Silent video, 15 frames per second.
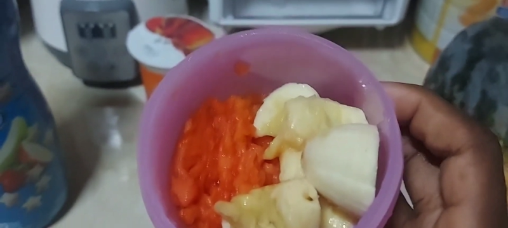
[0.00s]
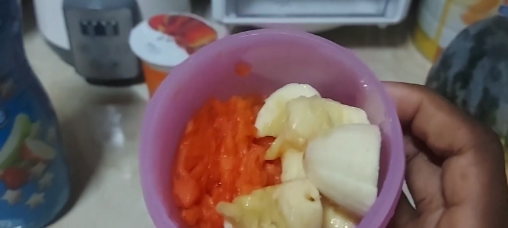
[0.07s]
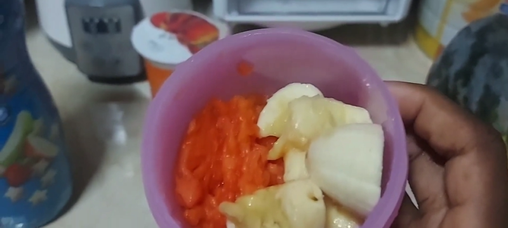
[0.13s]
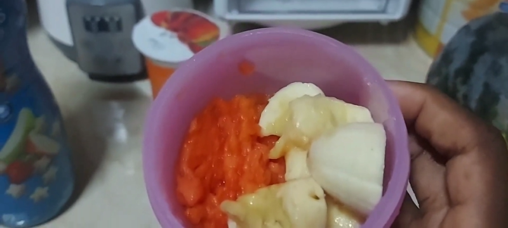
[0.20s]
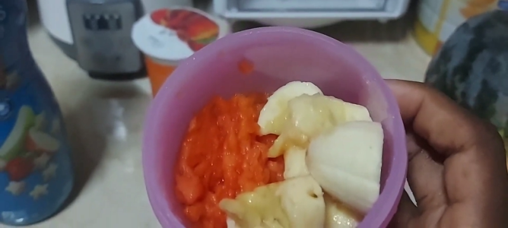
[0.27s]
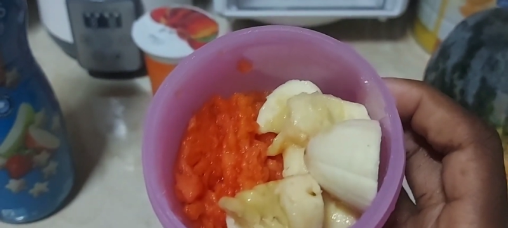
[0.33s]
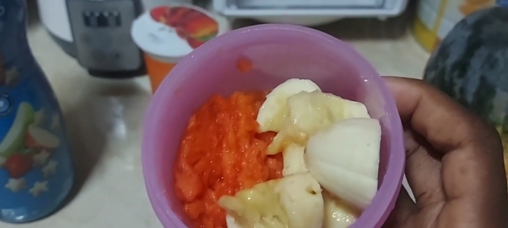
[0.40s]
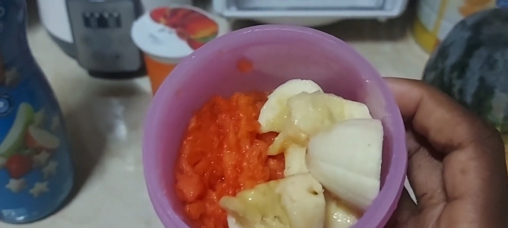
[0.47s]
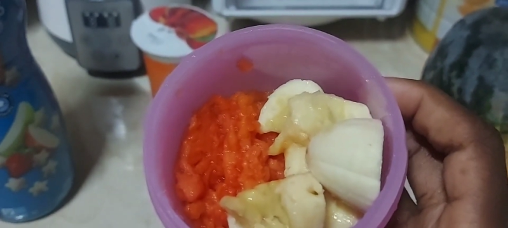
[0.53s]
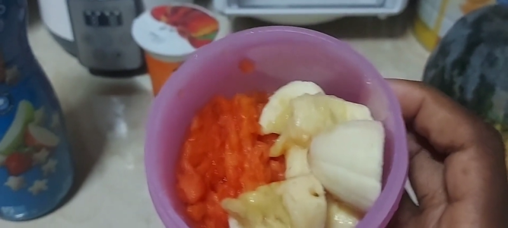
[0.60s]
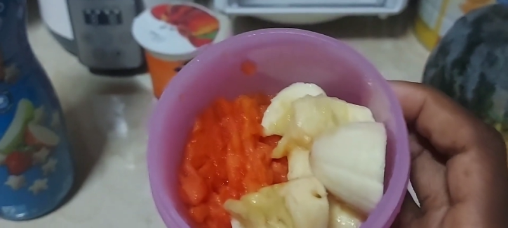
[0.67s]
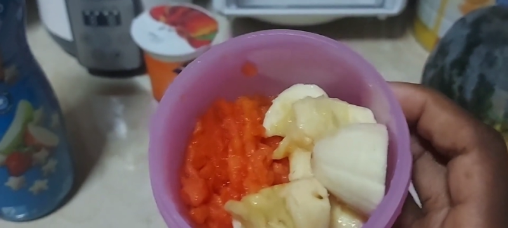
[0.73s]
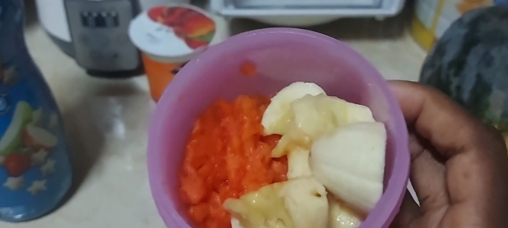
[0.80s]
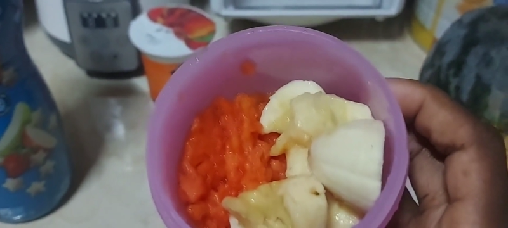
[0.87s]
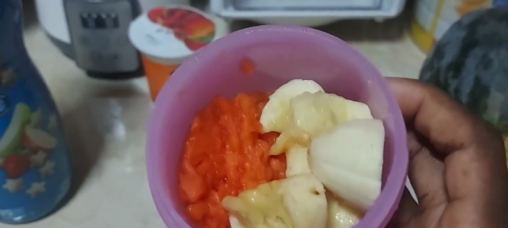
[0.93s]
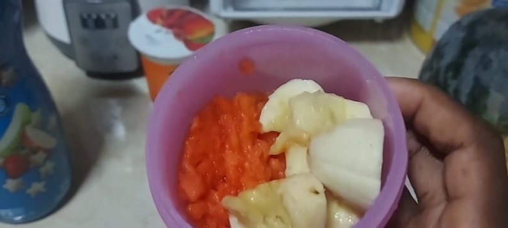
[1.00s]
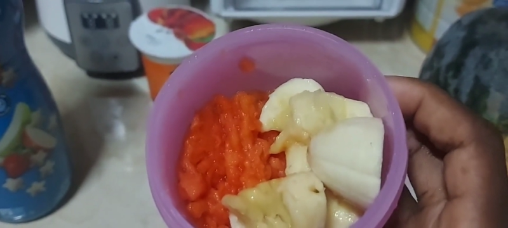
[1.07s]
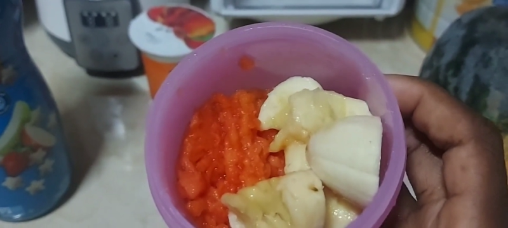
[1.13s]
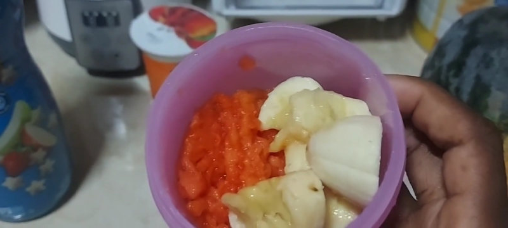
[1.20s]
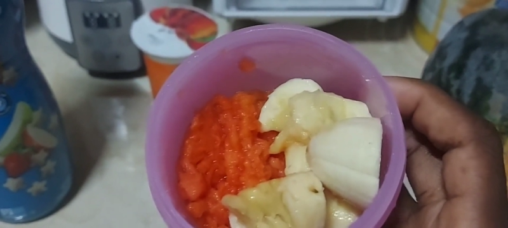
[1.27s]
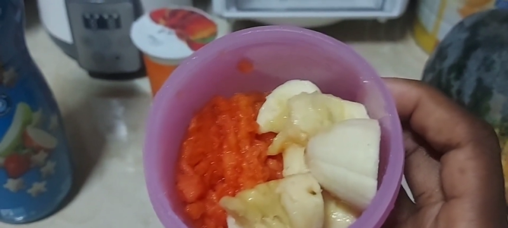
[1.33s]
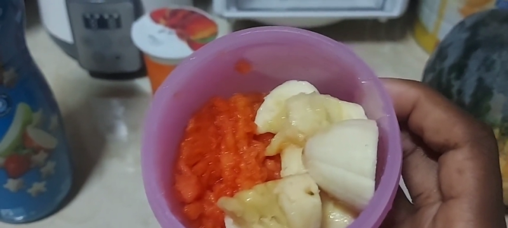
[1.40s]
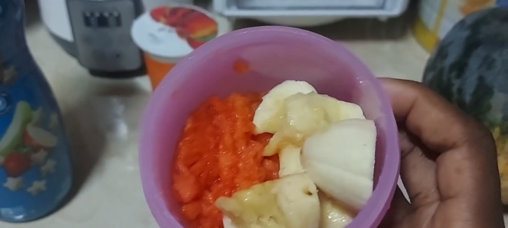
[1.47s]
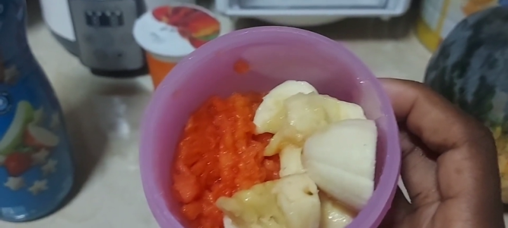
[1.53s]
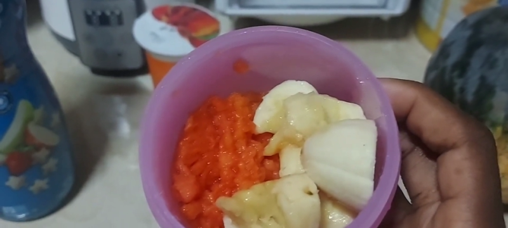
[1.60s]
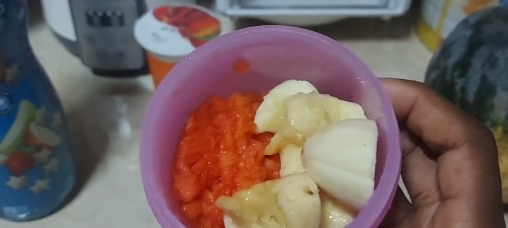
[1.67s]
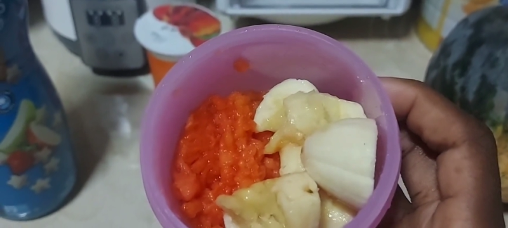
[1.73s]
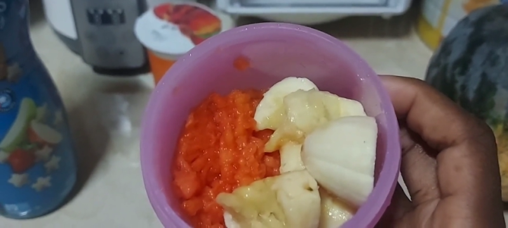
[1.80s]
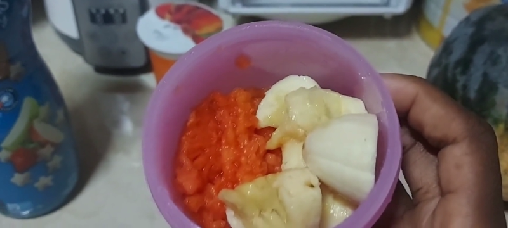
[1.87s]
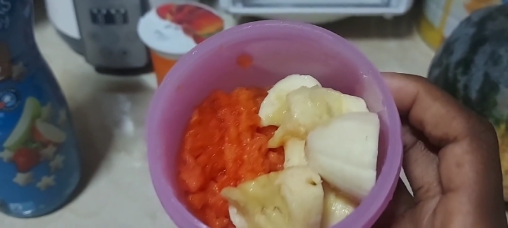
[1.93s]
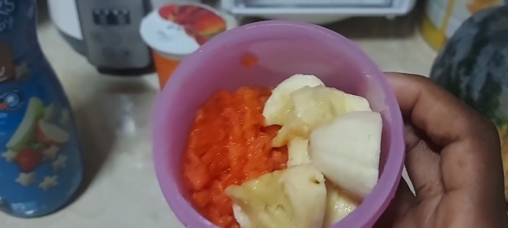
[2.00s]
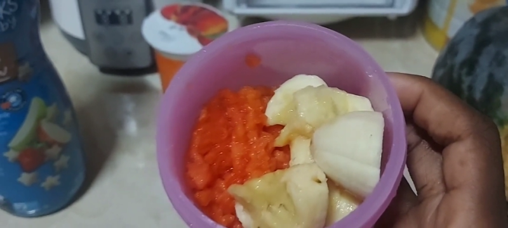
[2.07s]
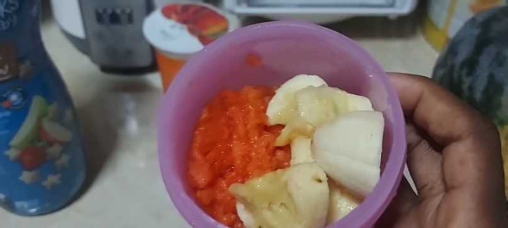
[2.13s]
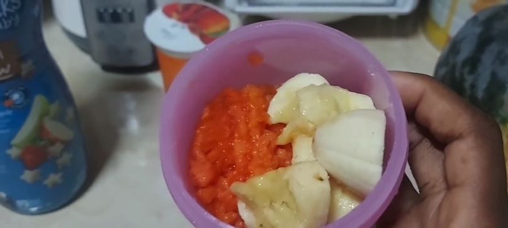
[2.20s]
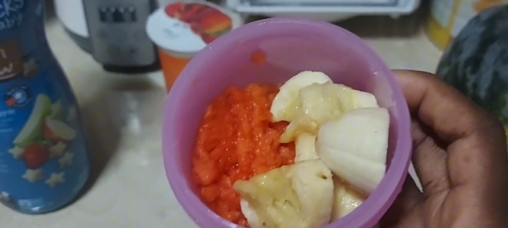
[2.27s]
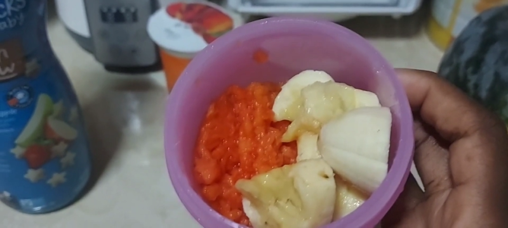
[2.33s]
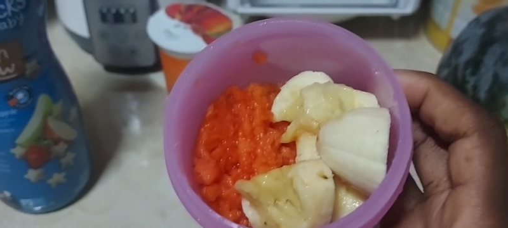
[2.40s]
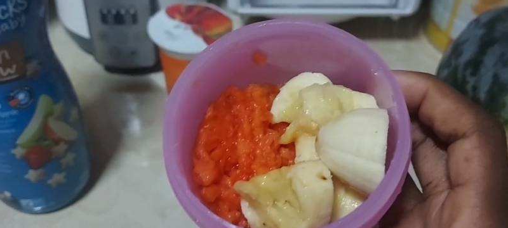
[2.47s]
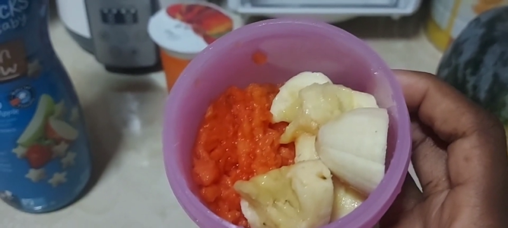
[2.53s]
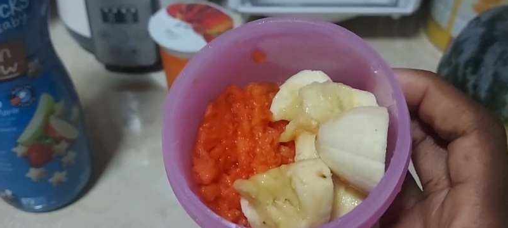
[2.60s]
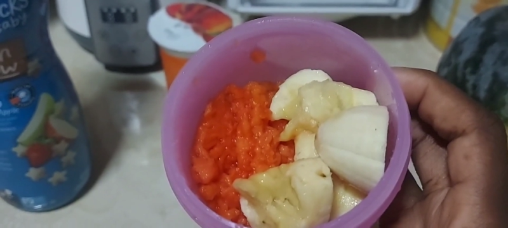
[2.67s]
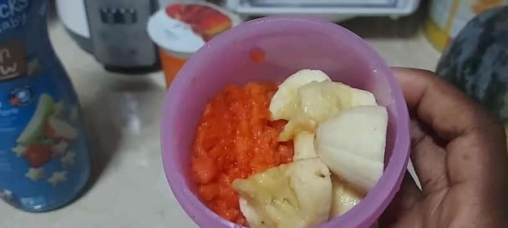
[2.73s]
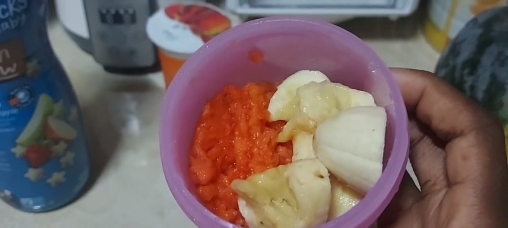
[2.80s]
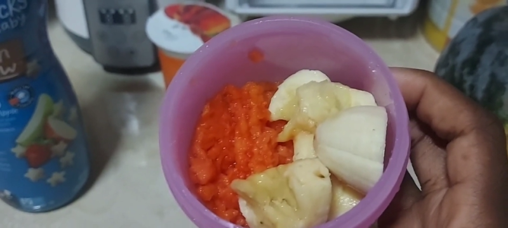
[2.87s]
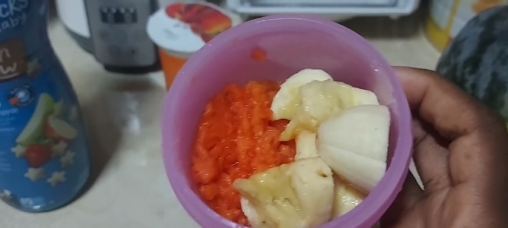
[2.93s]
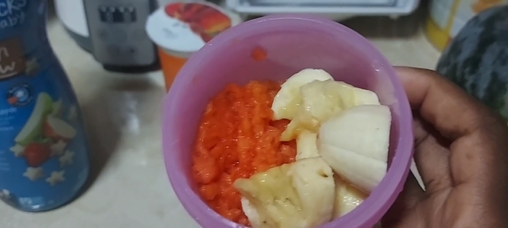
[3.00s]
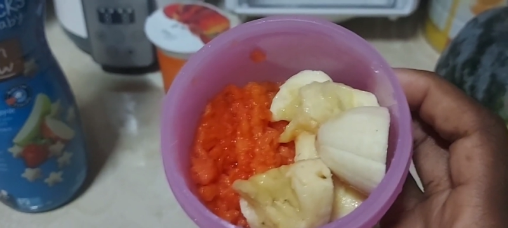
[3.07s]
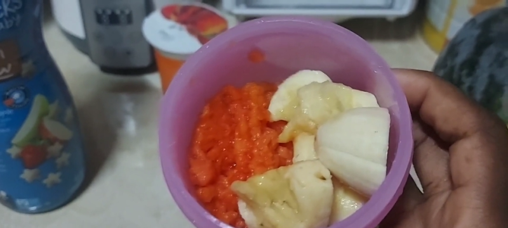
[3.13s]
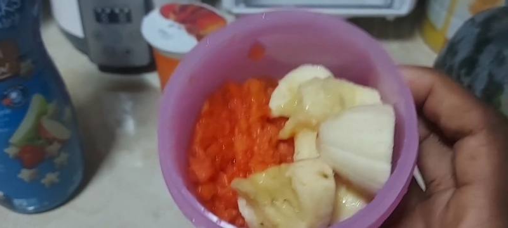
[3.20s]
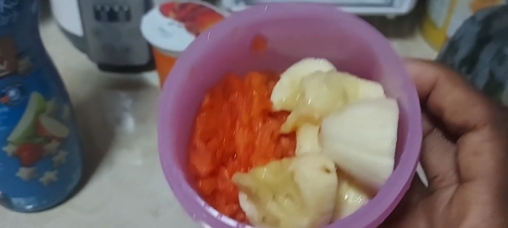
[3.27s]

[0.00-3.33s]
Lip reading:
Nobody's mouth can be seen.